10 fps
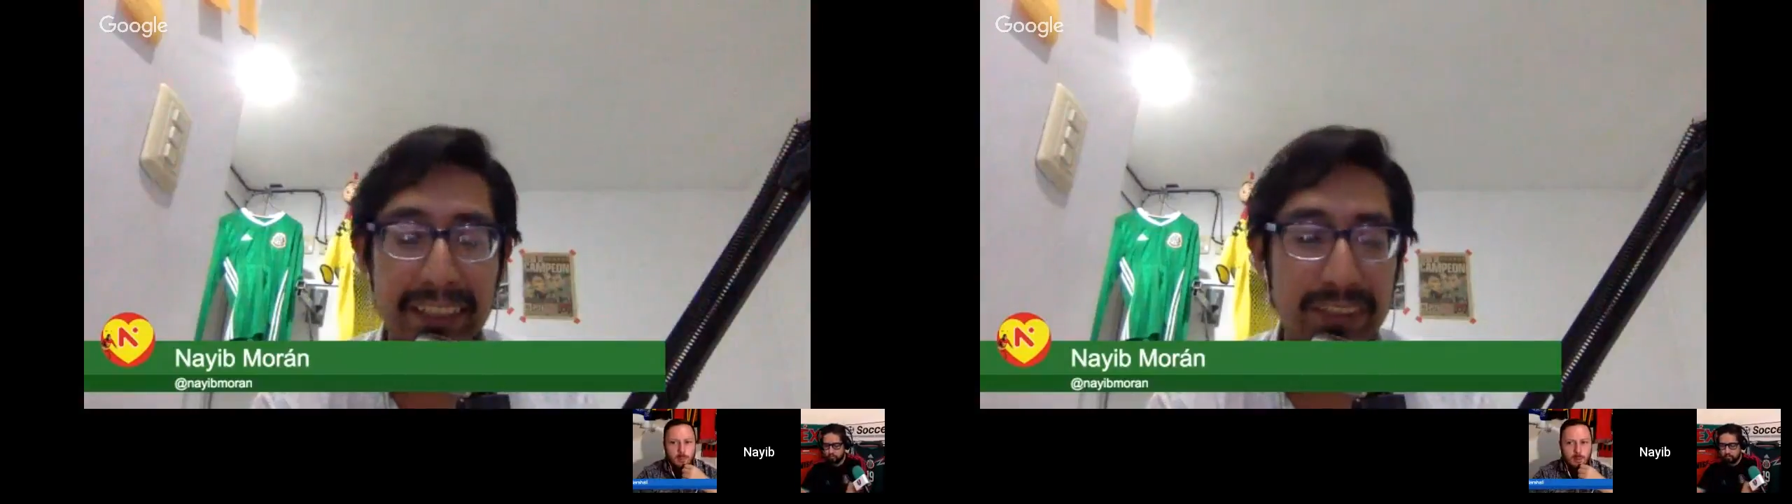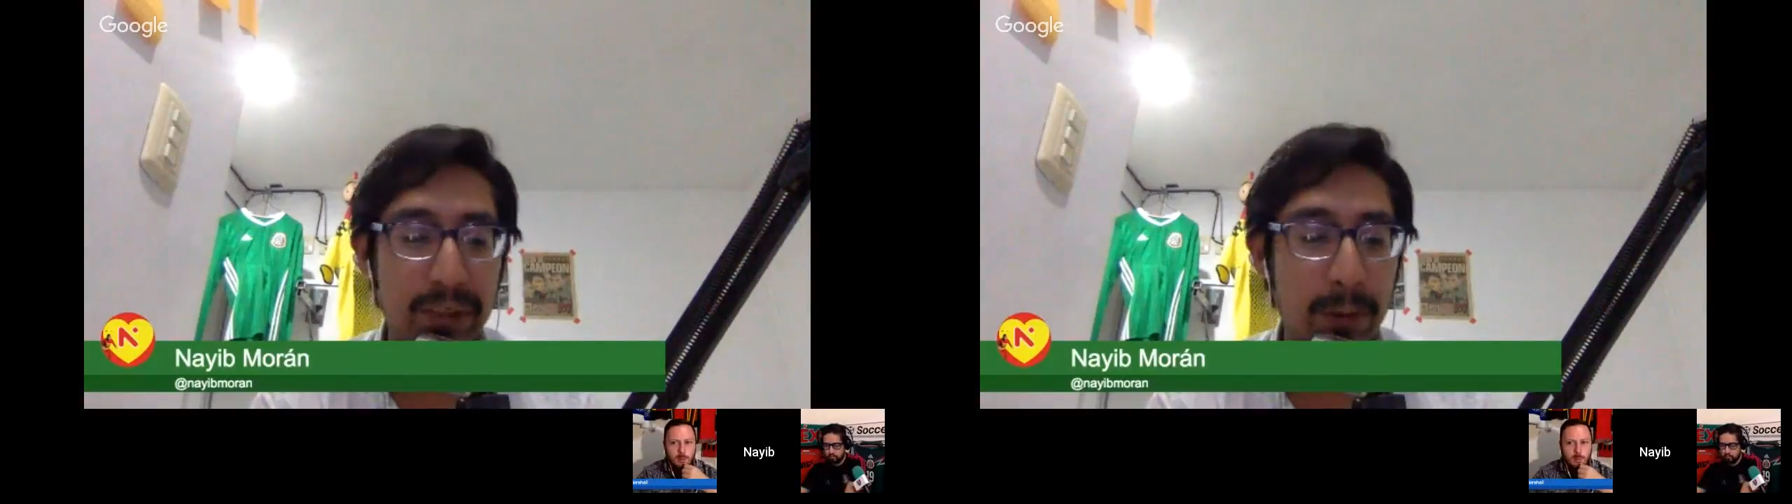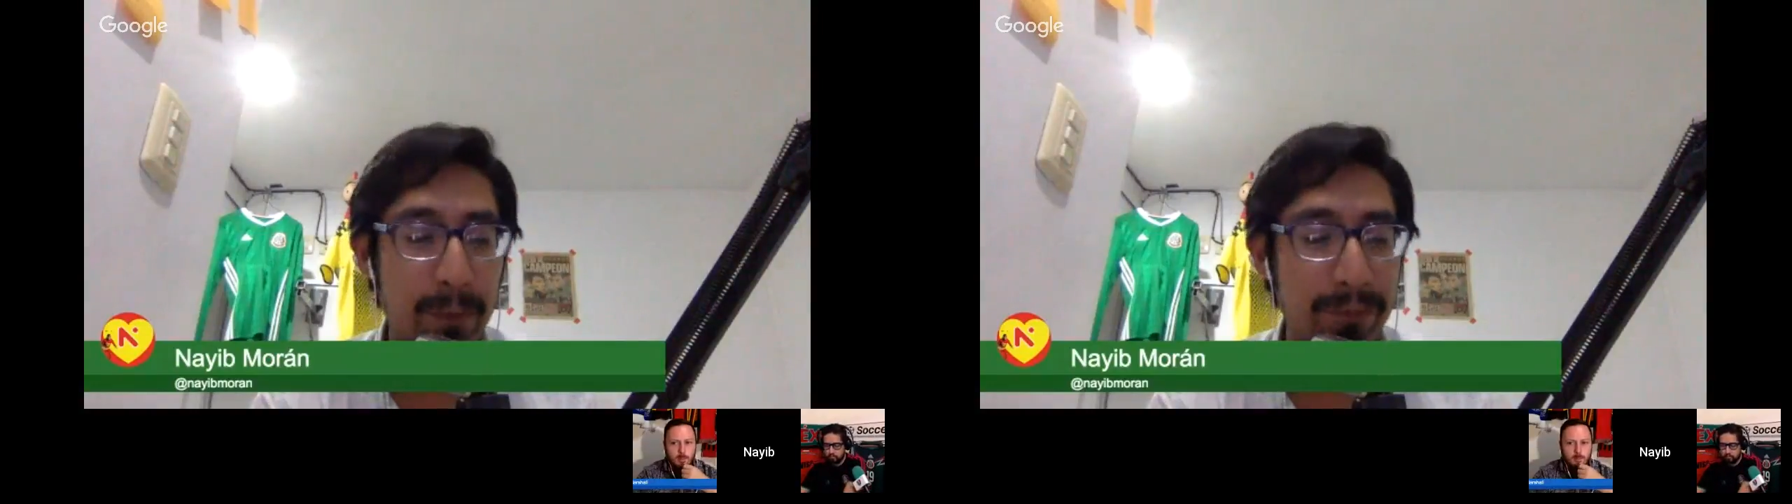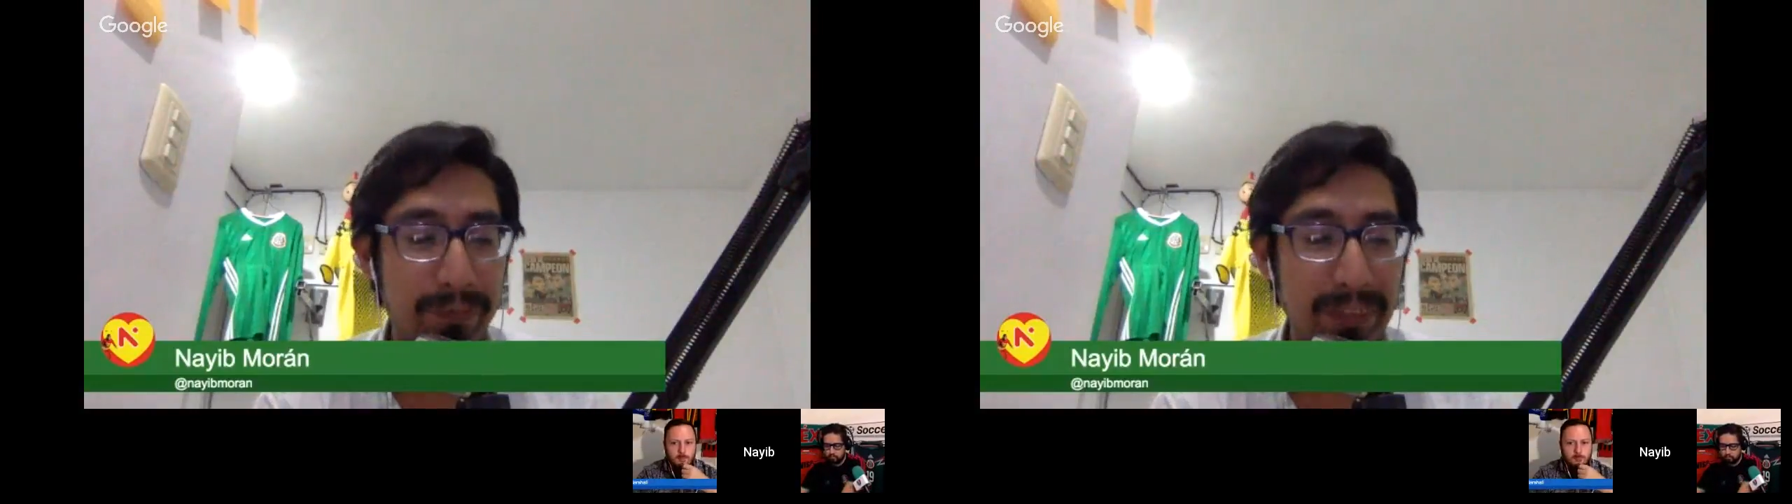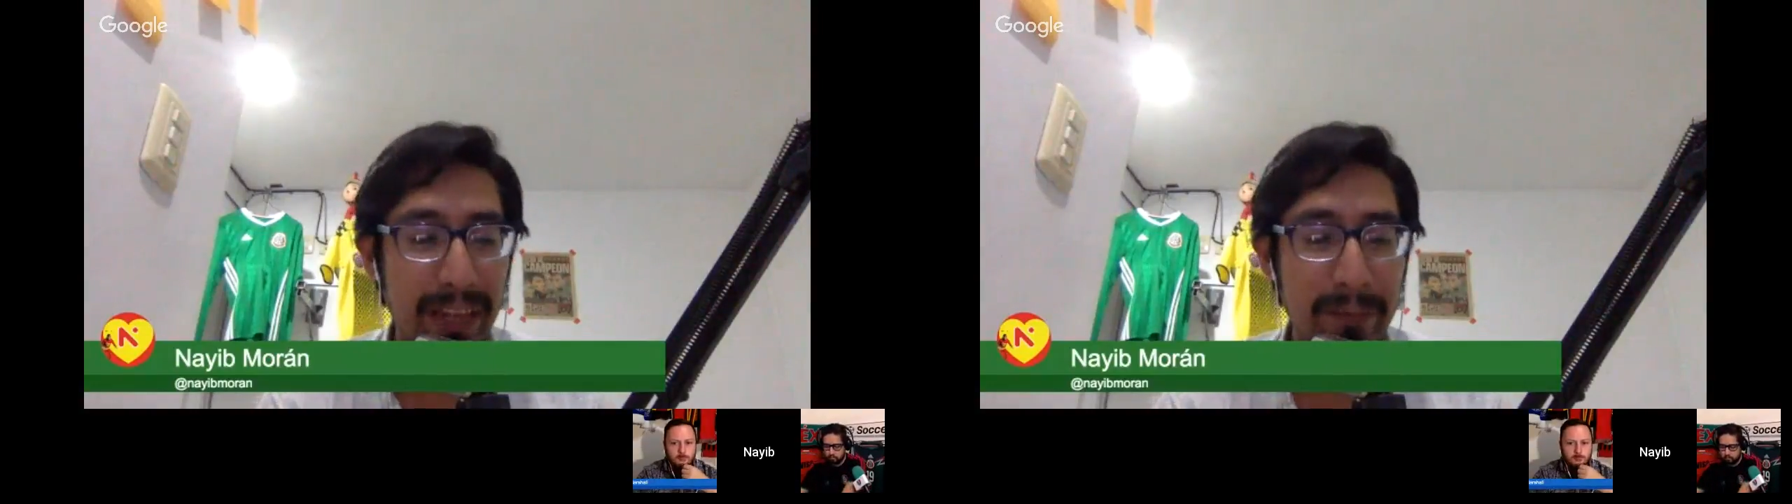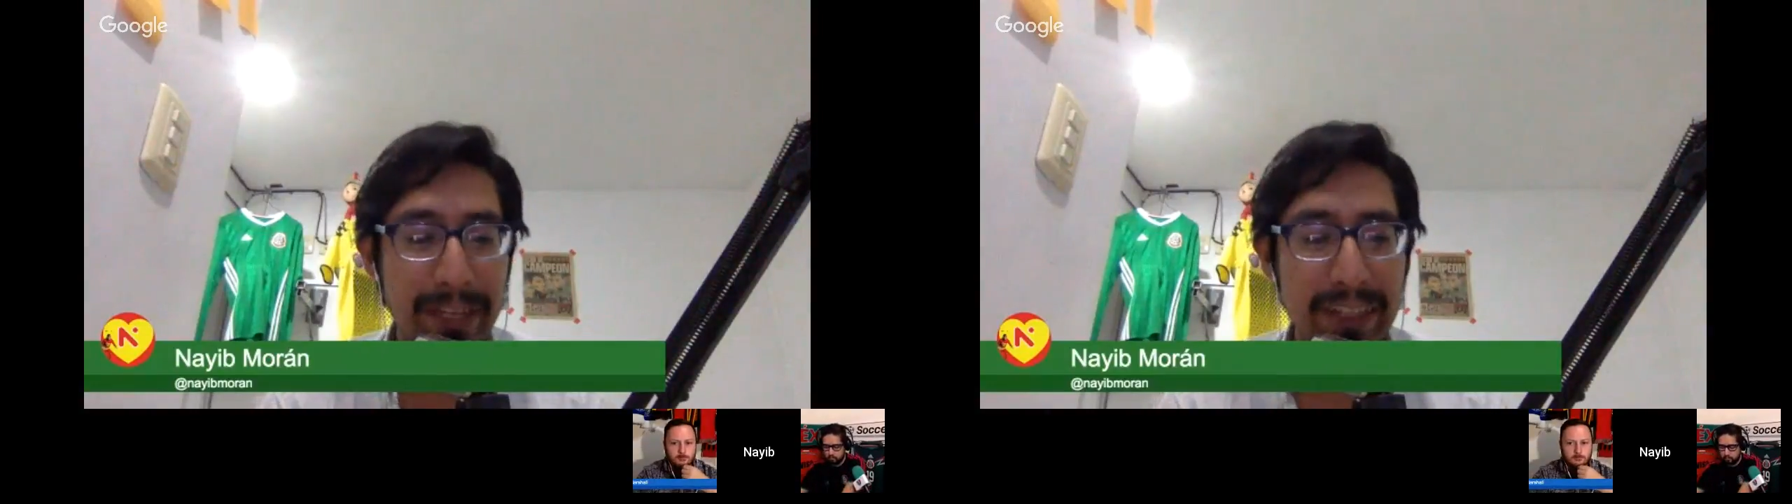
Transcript: So, I mean,